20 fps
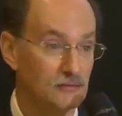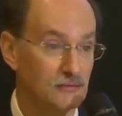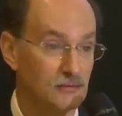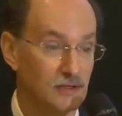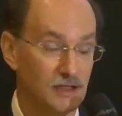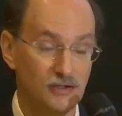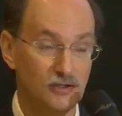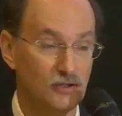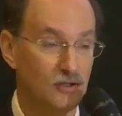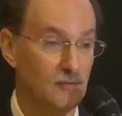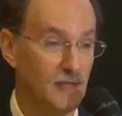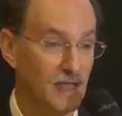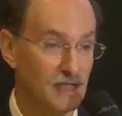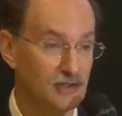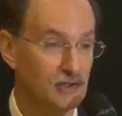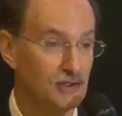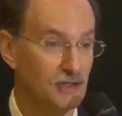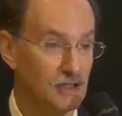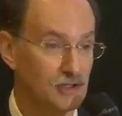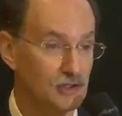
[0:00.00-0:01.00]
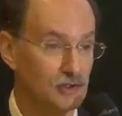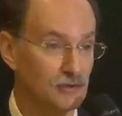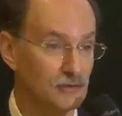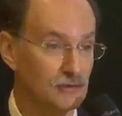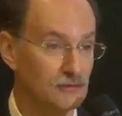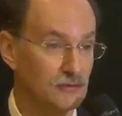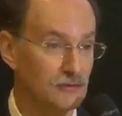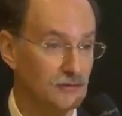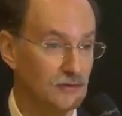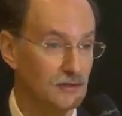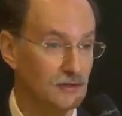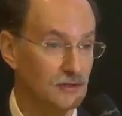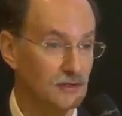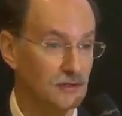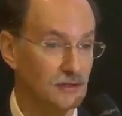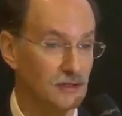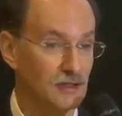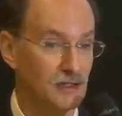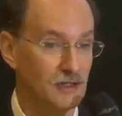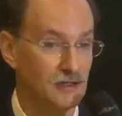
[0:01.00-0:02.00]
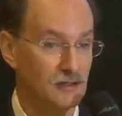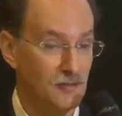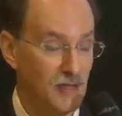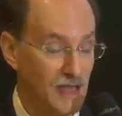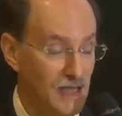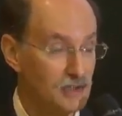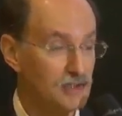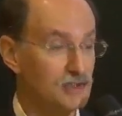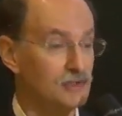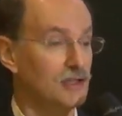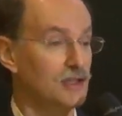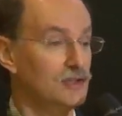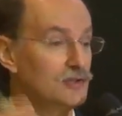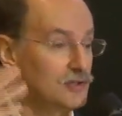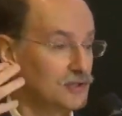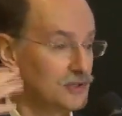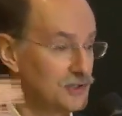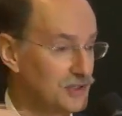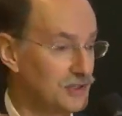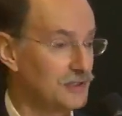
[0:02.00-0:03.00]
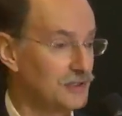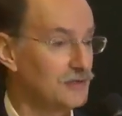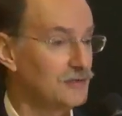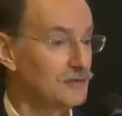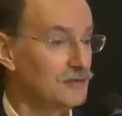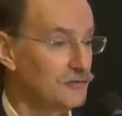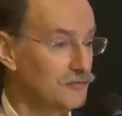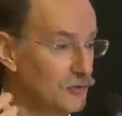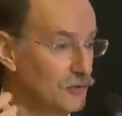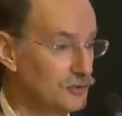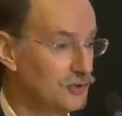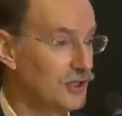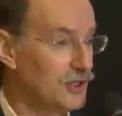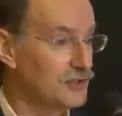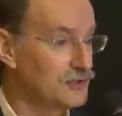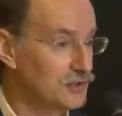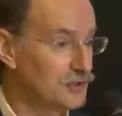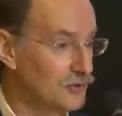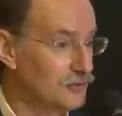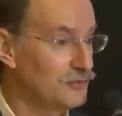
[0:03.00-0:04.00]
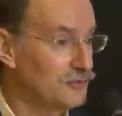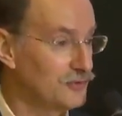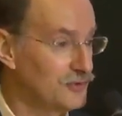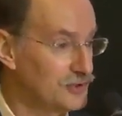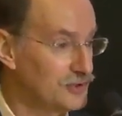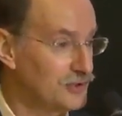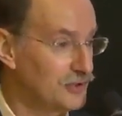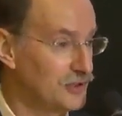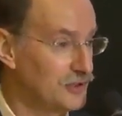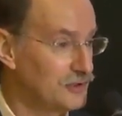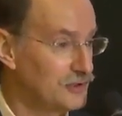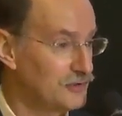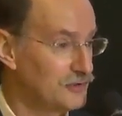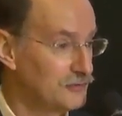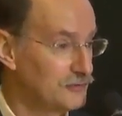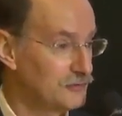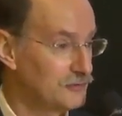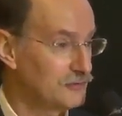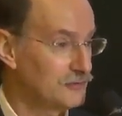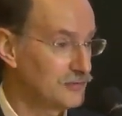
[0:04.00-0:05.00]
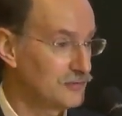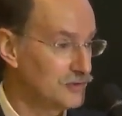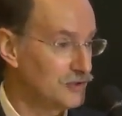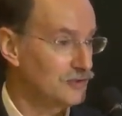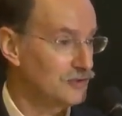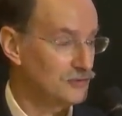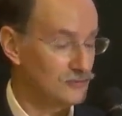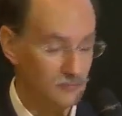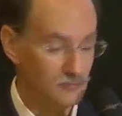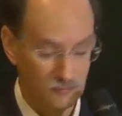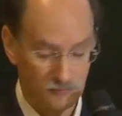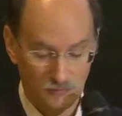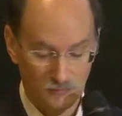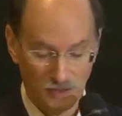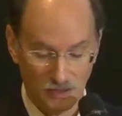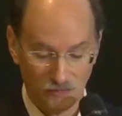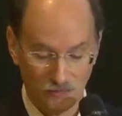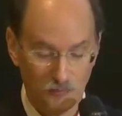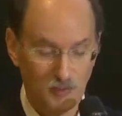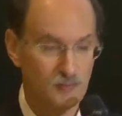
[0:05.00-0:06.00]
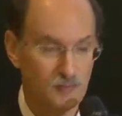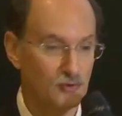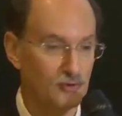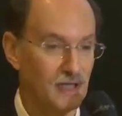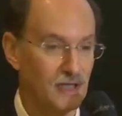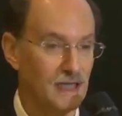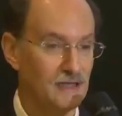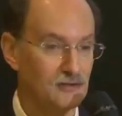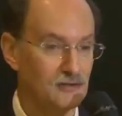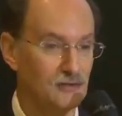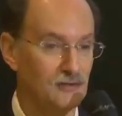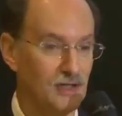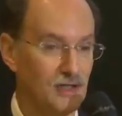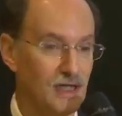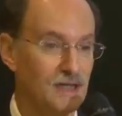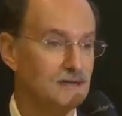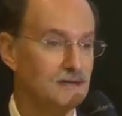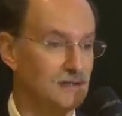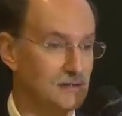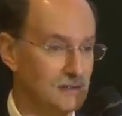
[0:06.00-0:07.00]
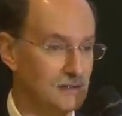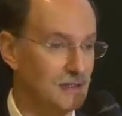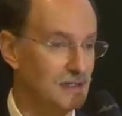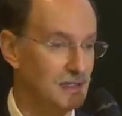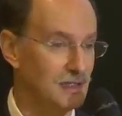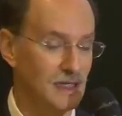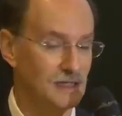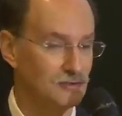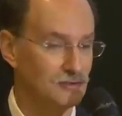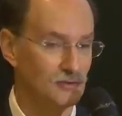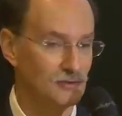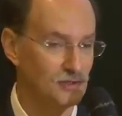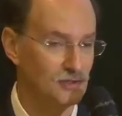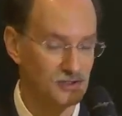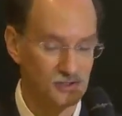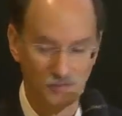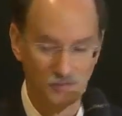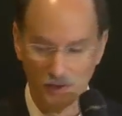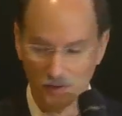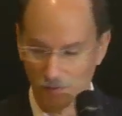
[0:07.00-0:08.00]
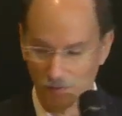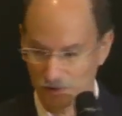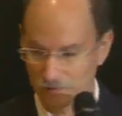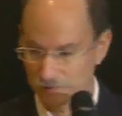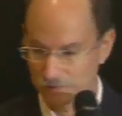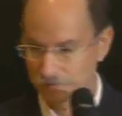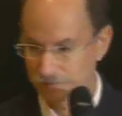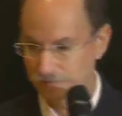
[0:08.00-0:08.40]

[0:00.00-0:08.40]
in your imagination and imagine that you could see the photons go through the slits. So if people can't do that, then they can't do the experiment.